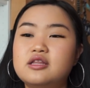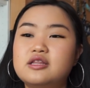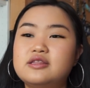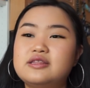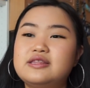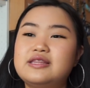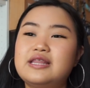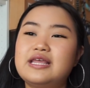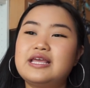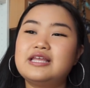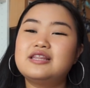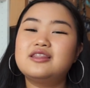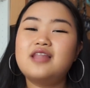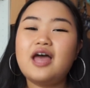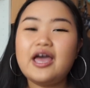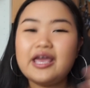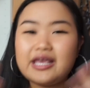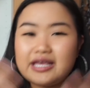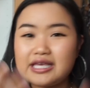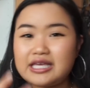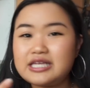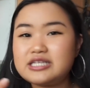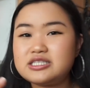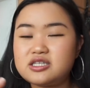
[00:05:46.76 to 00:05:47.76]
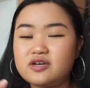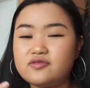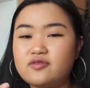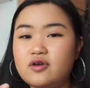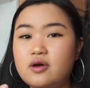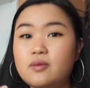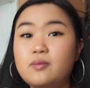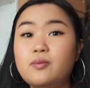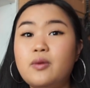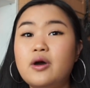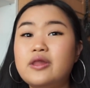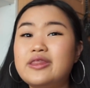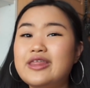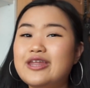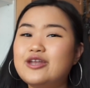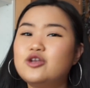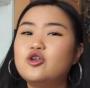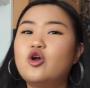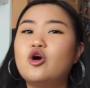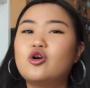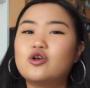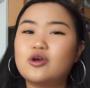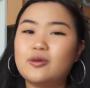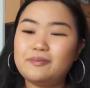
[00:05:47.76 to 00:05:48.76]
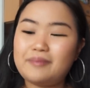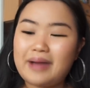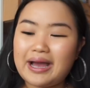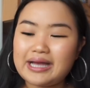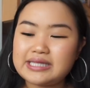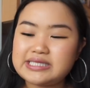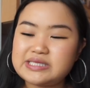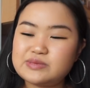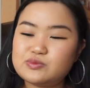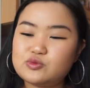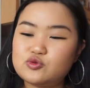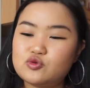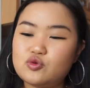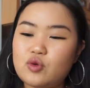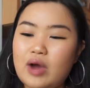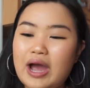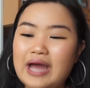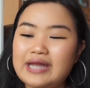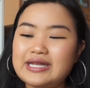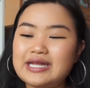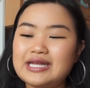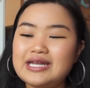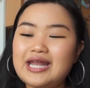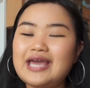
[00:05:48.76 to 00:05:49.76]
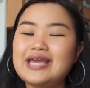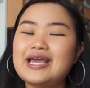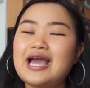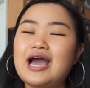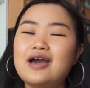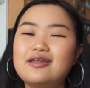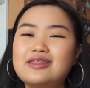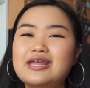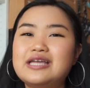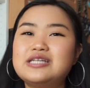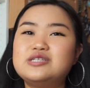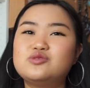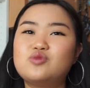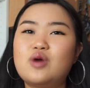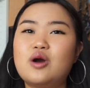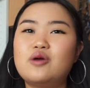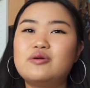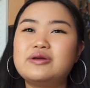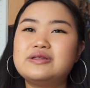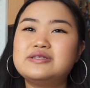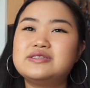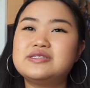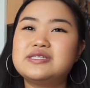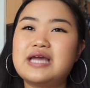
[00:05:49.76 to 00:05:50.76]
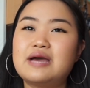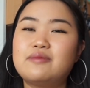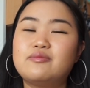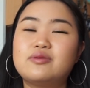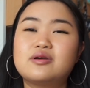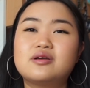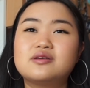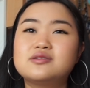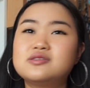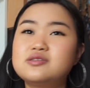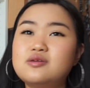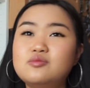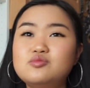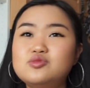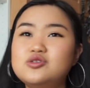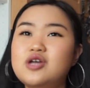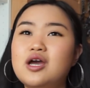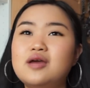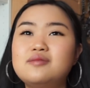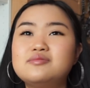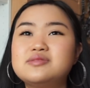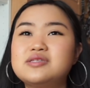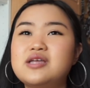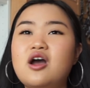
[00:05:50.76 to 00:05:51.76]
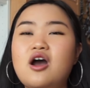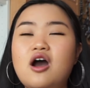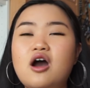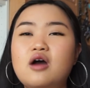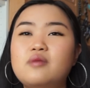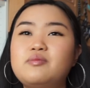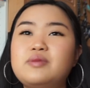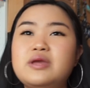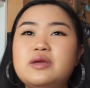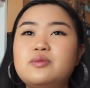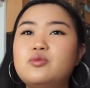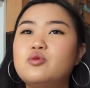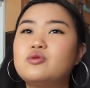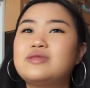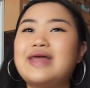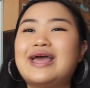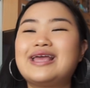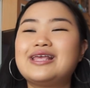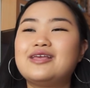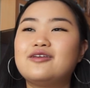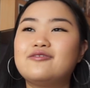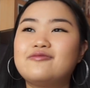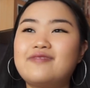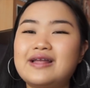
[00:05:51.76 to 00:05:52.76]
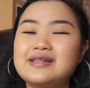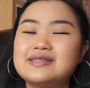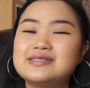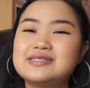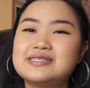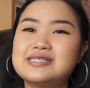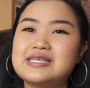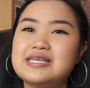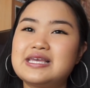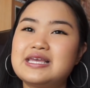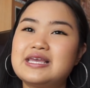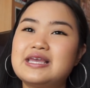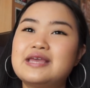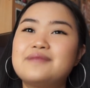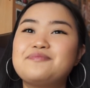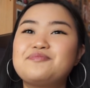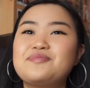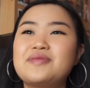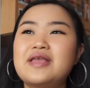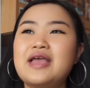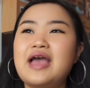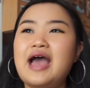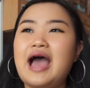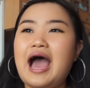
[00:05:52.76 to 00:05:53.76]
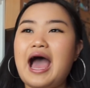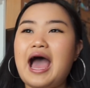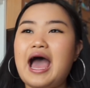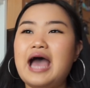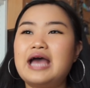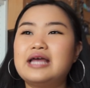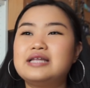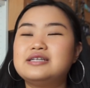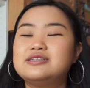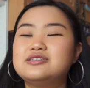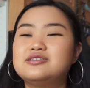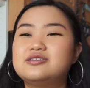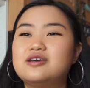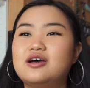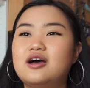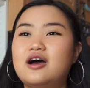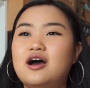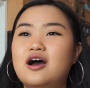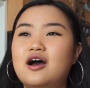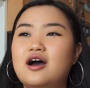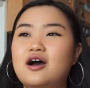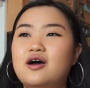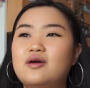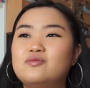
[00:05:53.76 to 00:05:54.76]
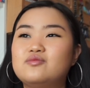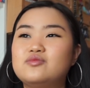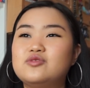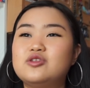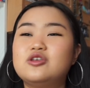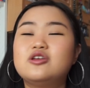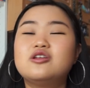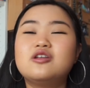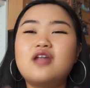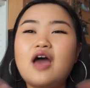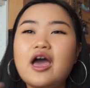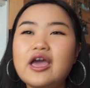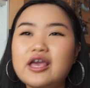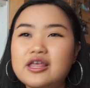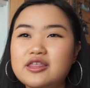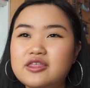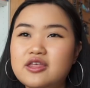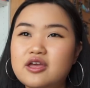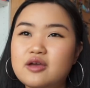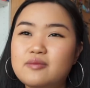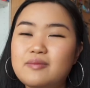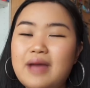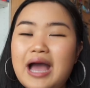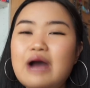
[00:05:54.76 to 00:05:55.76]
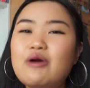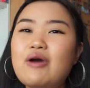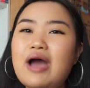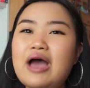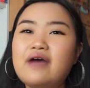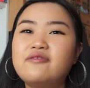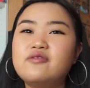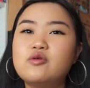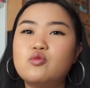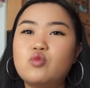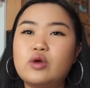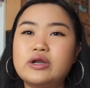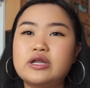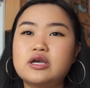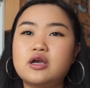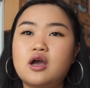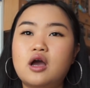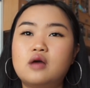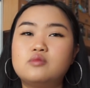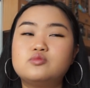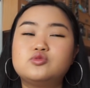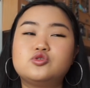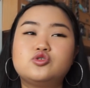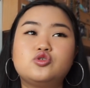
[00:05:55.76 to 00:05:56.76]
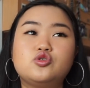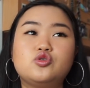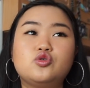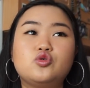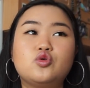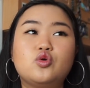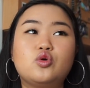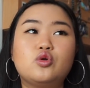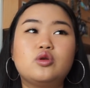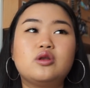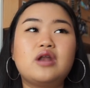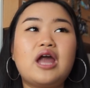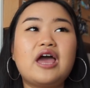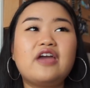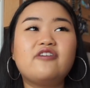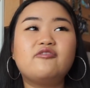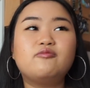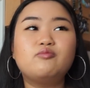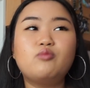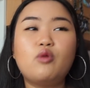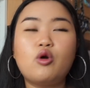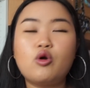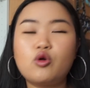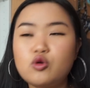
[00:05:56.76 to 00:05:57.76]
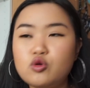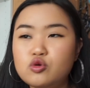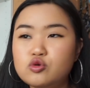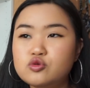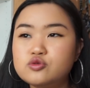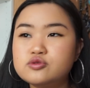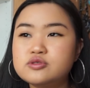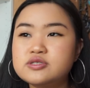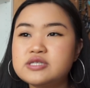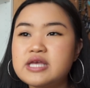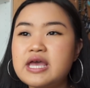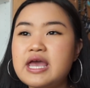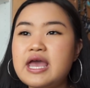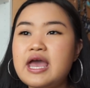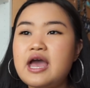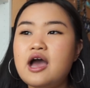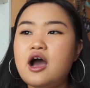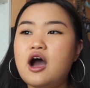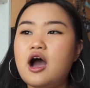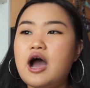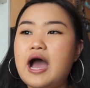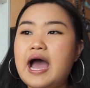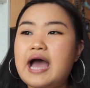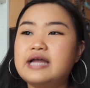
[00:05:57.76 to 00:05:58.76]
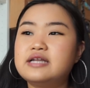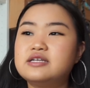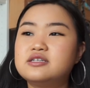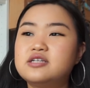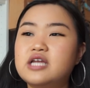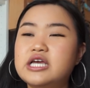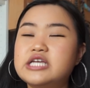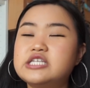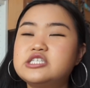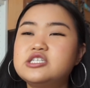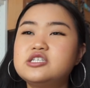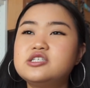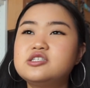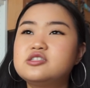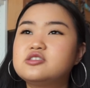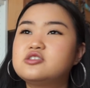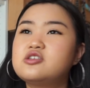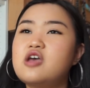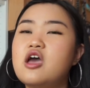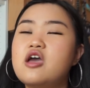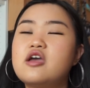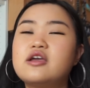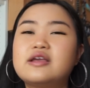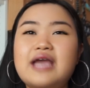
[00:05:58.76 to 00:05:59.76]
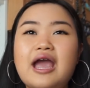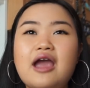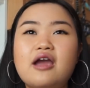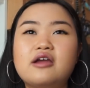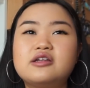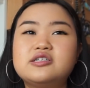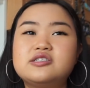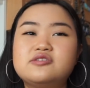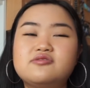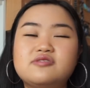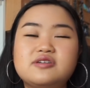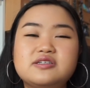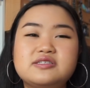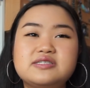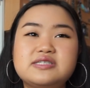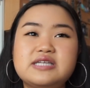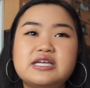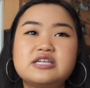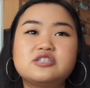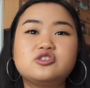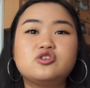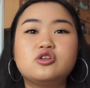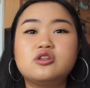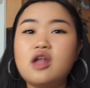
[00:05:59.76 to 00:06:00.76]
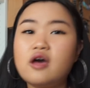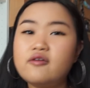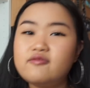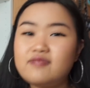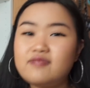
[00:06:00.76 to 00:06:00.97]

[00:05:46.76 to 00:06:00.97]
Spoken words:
they like each other but they're not compatible, and I like how they dwell into that, because sometimes there are people that you fancy and you like them, however when it comes to your life morals and like just certain characteristics, your love